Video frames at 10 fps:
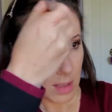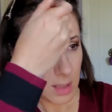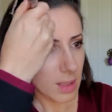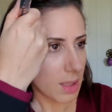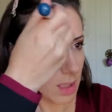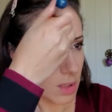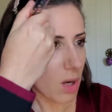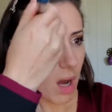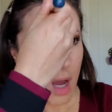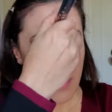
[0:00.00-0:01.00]
Just the
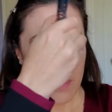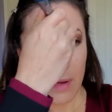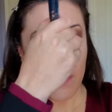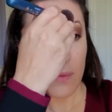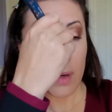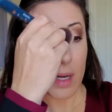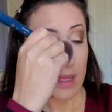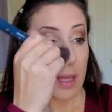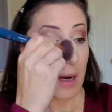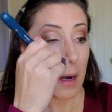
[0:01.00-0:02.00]
top of my forehead
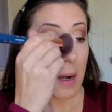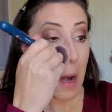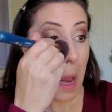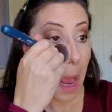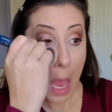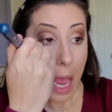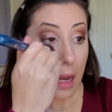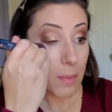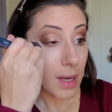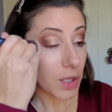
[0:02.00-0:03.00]
there.
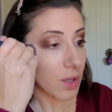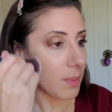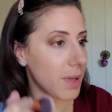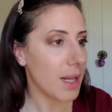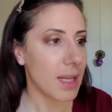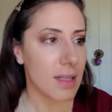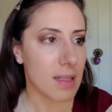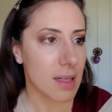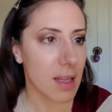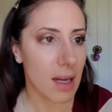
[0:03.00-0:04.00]
Make sure I'm getting
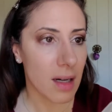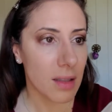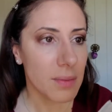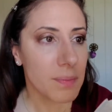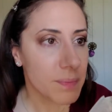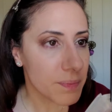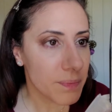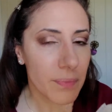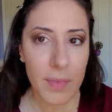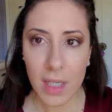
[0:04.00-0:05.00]
into there.
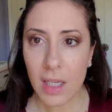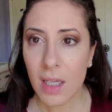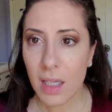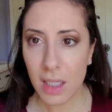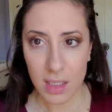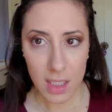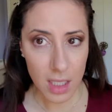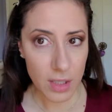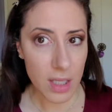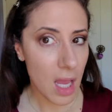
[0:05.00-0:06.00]
I did
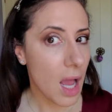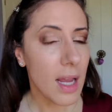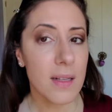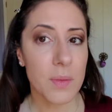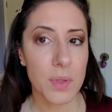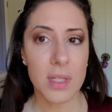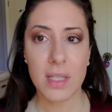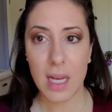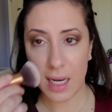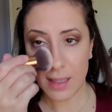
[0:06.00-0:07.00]
under the eyes, which
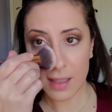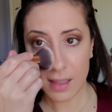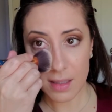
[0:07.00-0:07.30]
is nice.